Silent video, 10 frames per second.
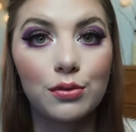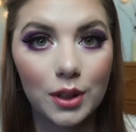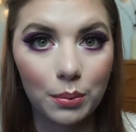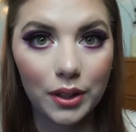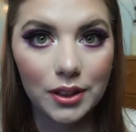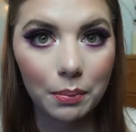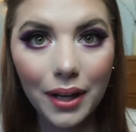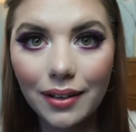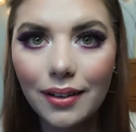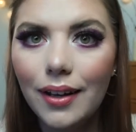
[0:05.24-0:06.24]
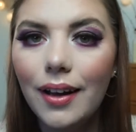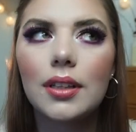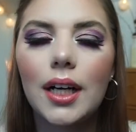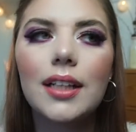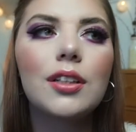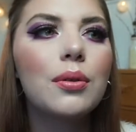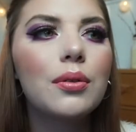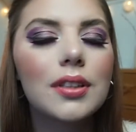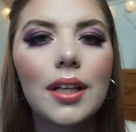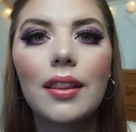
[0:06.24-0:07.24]
Free Project Pan. I
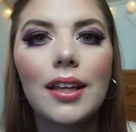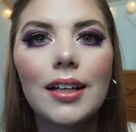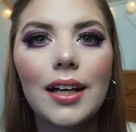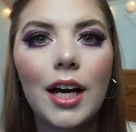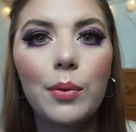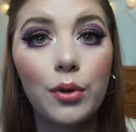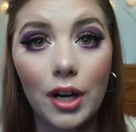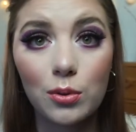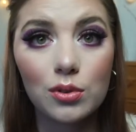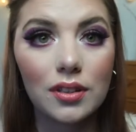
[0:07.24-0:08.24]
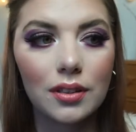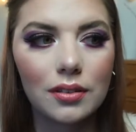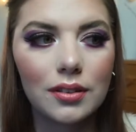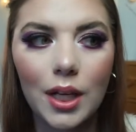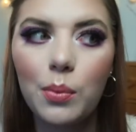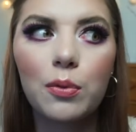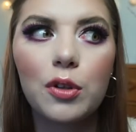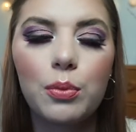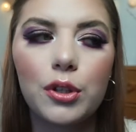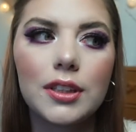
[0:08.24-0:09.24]
don't think I pronounced the name of
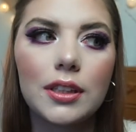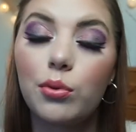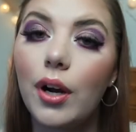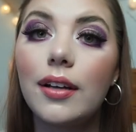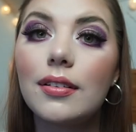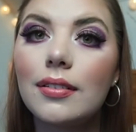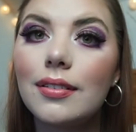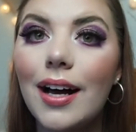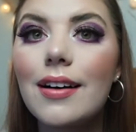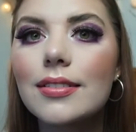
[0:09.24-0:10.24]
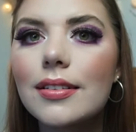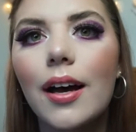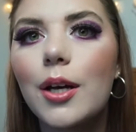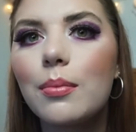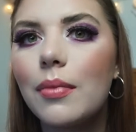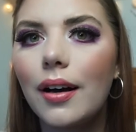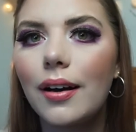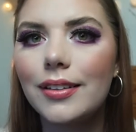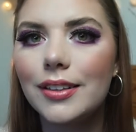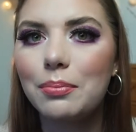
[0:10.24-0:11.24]
the project right last time
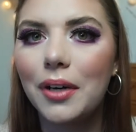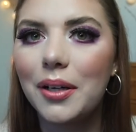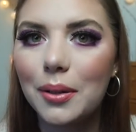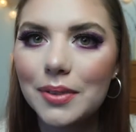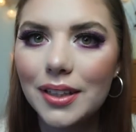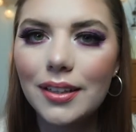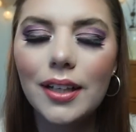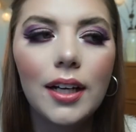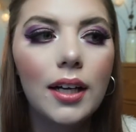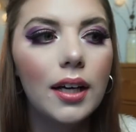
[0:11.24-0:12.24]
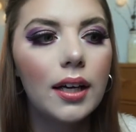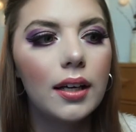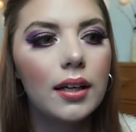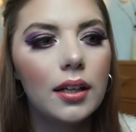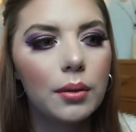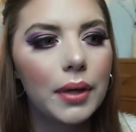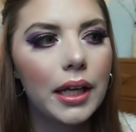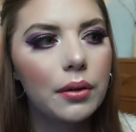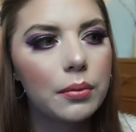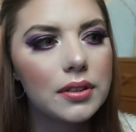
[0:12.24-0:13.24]
I did my update. And
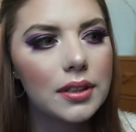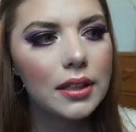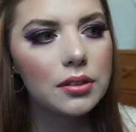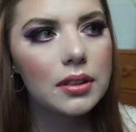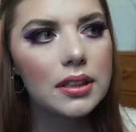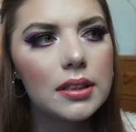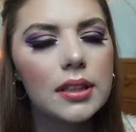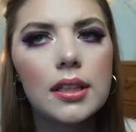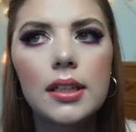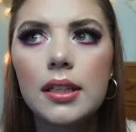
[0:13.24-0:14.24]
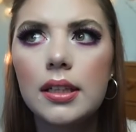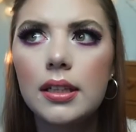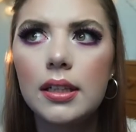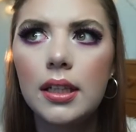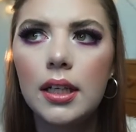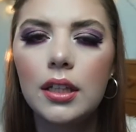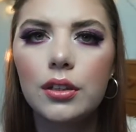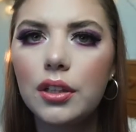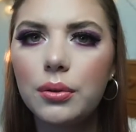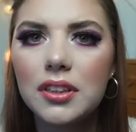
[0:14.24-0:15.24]
I was actually
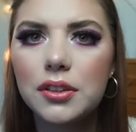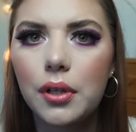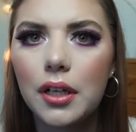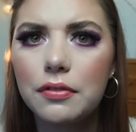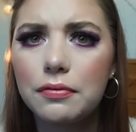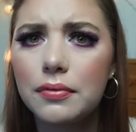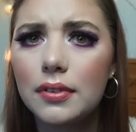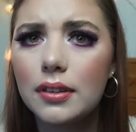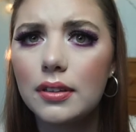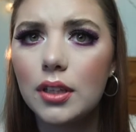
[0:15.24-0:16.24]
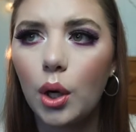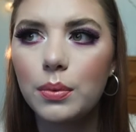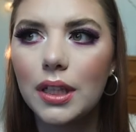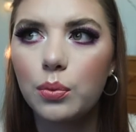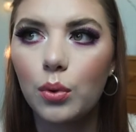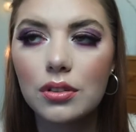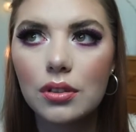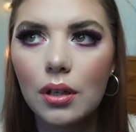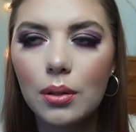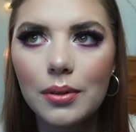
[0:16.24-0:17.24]
not quite sure if the update was
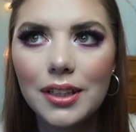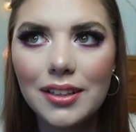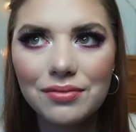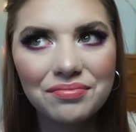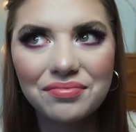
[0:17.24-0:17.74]
already.